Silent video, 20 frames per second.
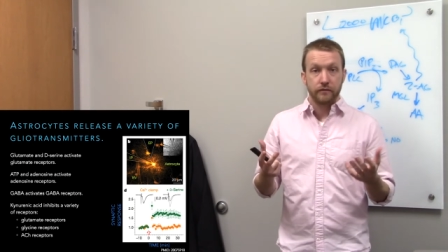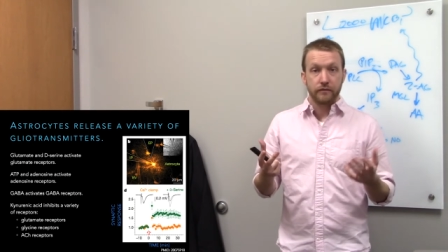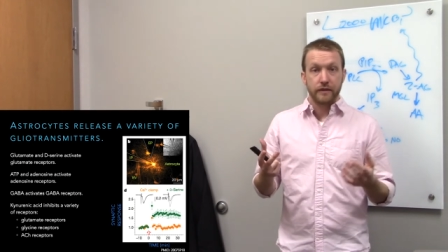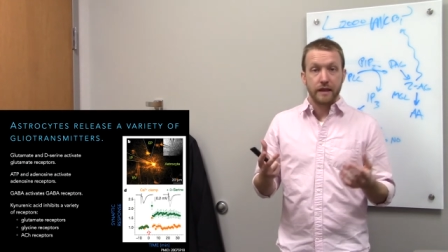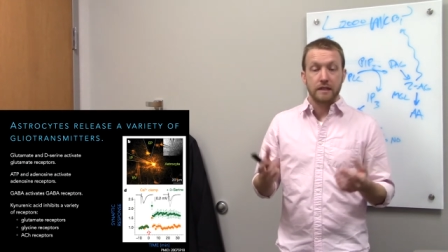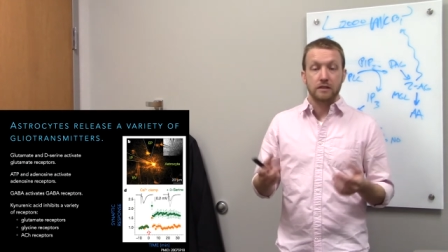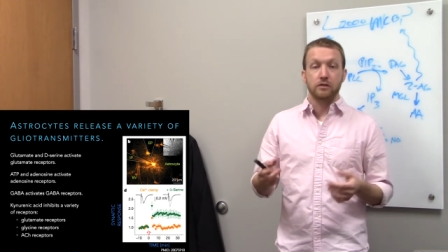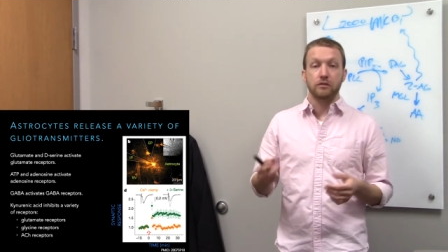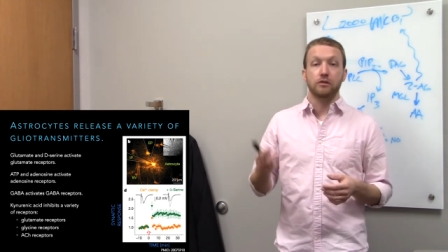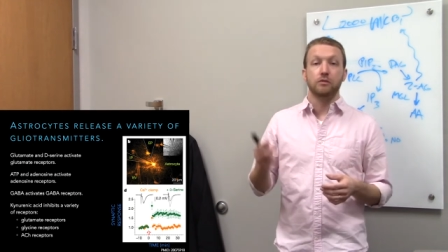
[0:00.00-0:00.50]

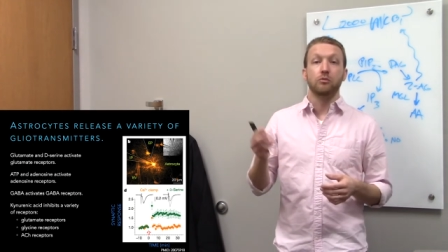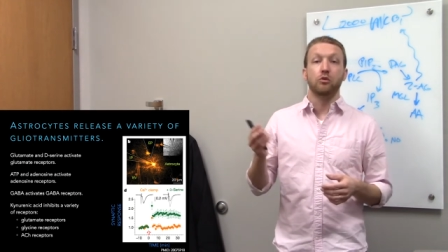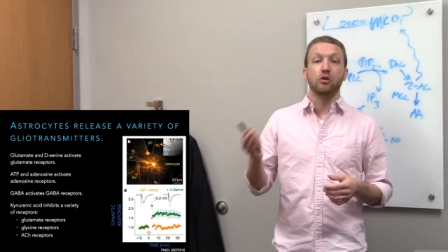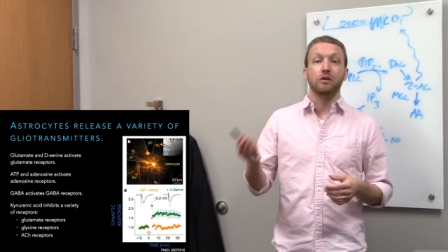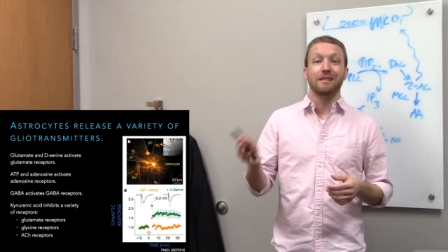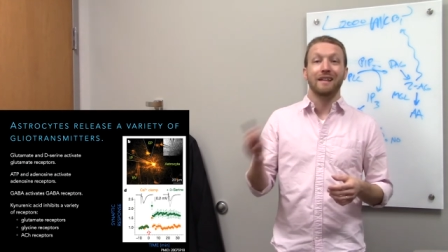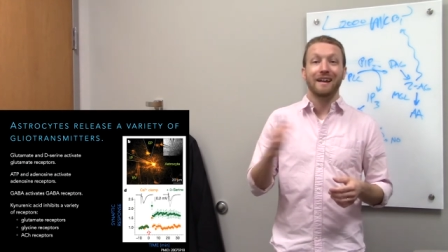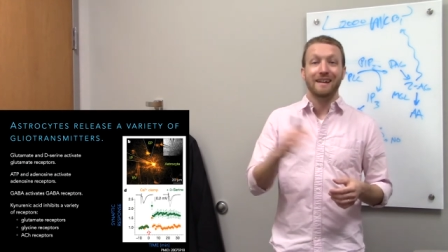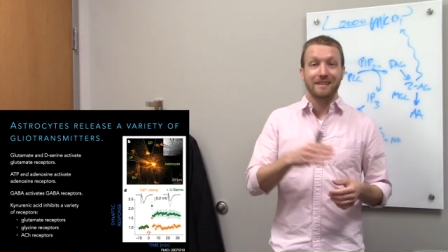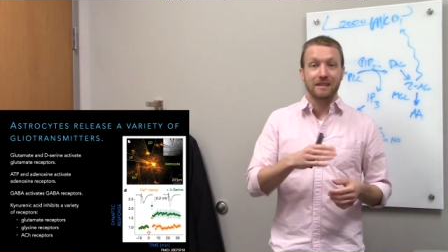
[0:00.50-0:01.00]
and so they're more
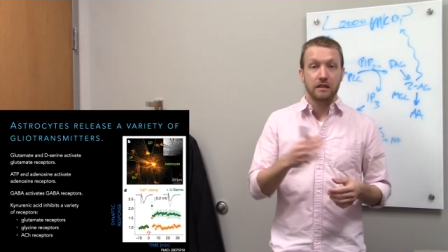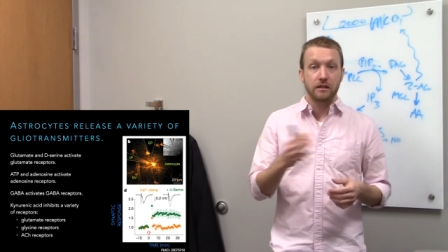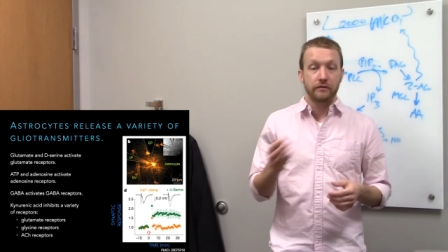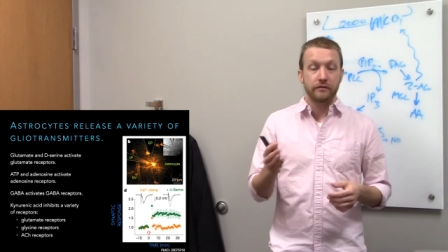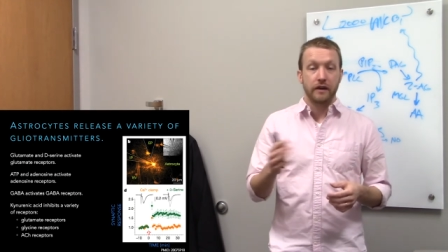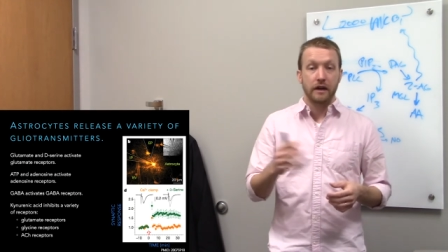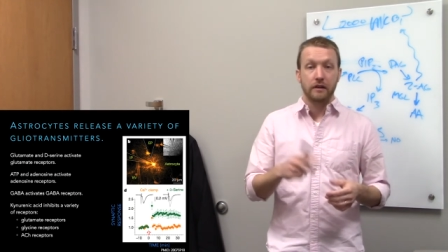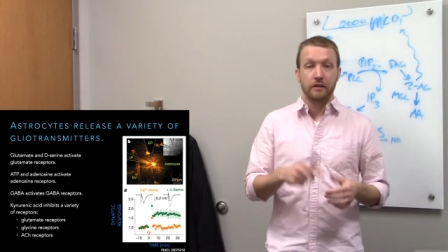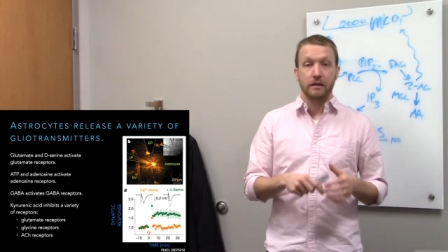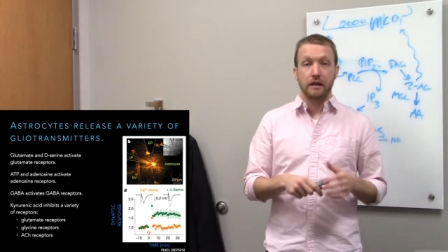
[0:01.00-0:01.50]
likely to
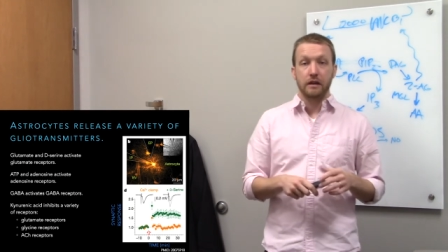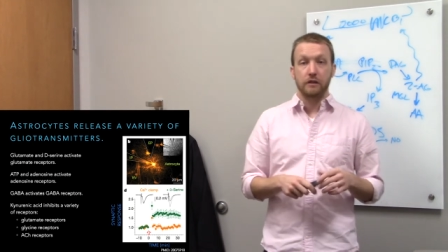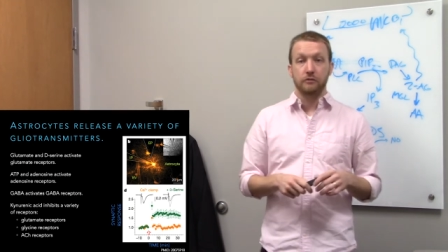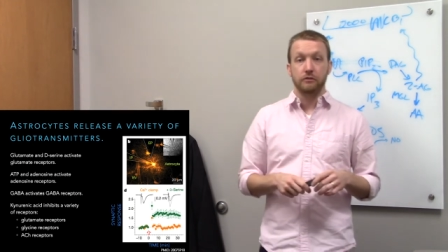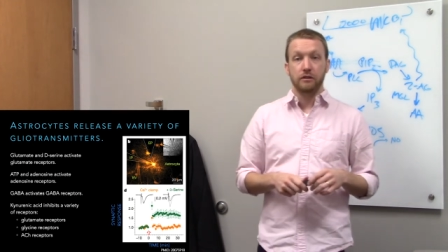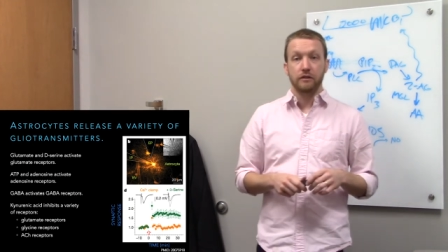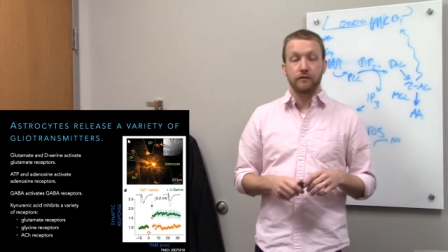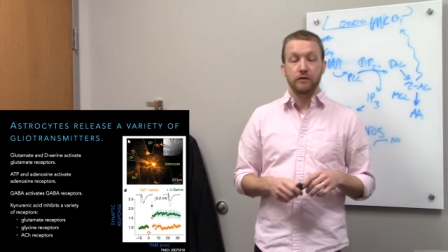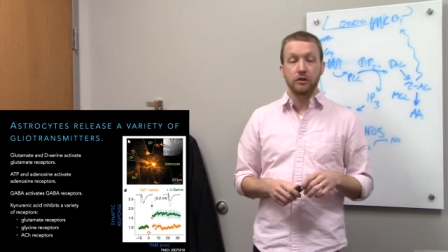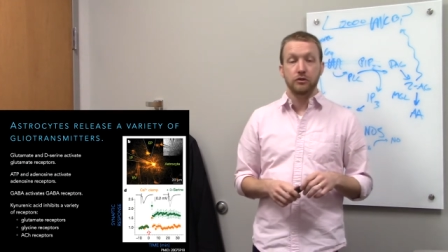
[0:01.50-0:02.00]
fire together in
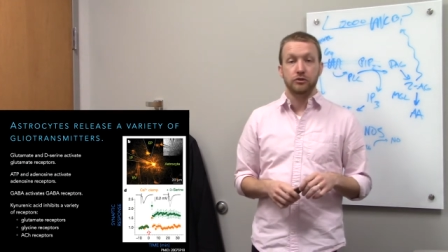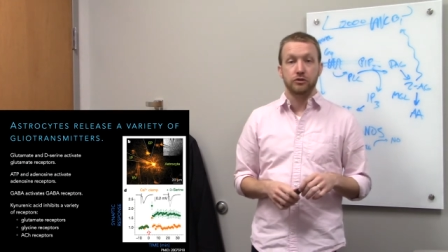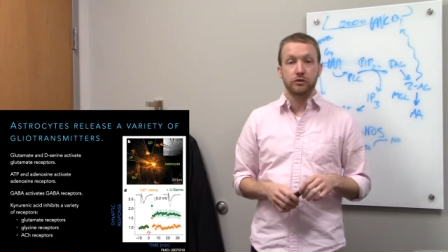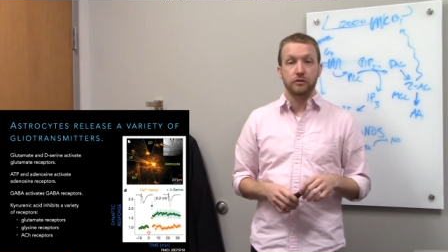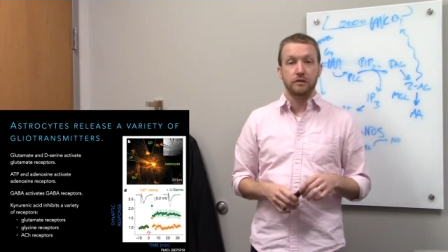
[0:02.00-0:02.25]
the future.